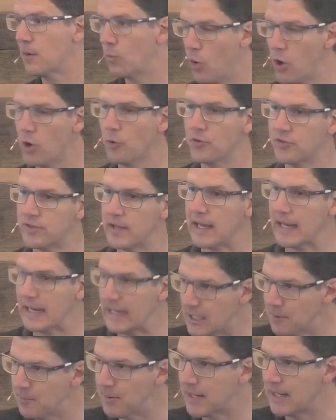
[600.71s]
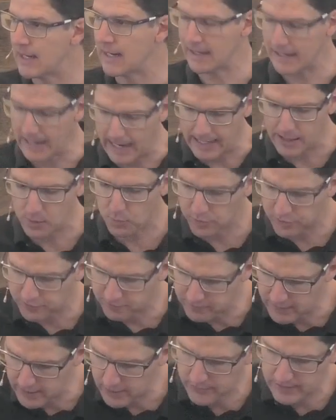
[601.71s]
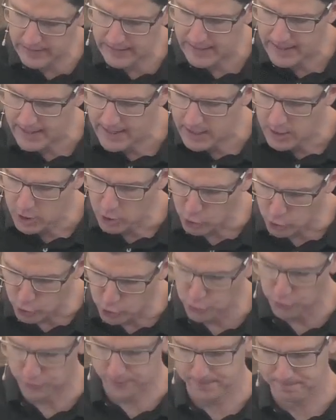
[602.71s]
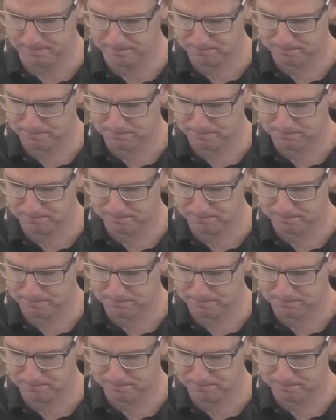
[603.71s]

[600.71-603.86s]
Work was there in the beginning and it was very good